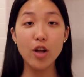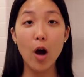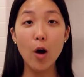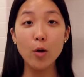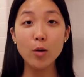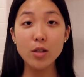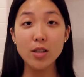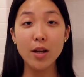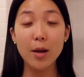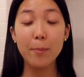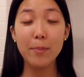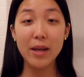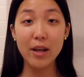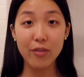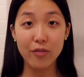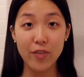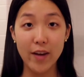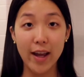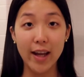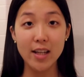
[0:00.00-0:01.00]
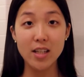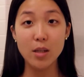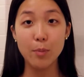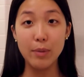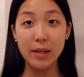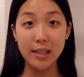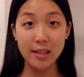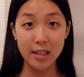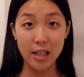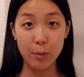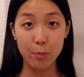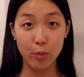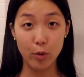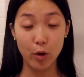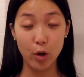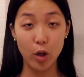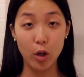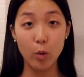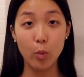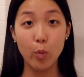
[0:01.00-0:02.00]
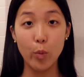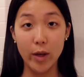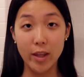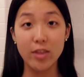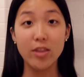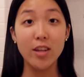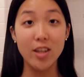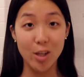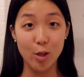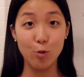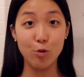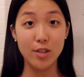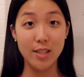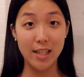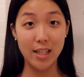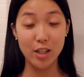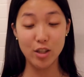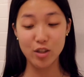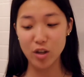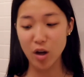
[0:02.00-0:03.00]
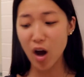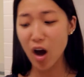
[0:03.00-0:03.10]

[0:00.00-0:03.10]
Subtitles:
Don't be afraid to be liberal with the usage.